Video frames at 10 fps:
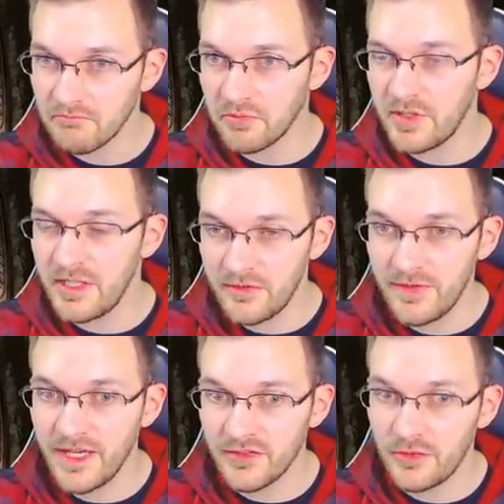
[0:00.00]
pretty
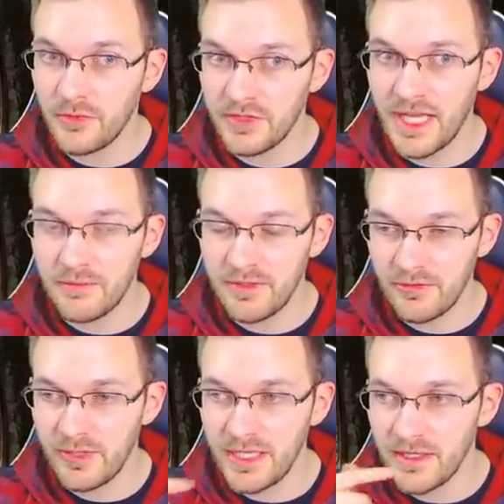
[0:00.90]
fast cooldown
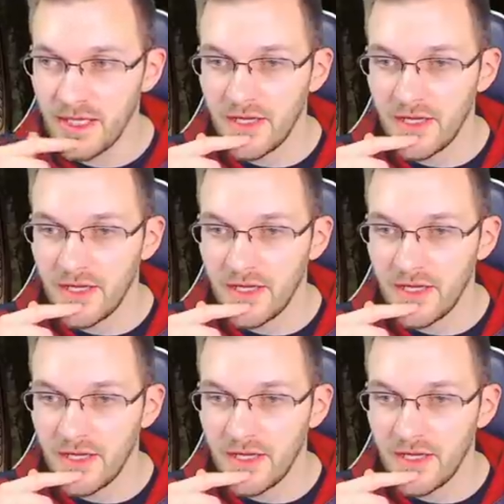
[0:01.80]
between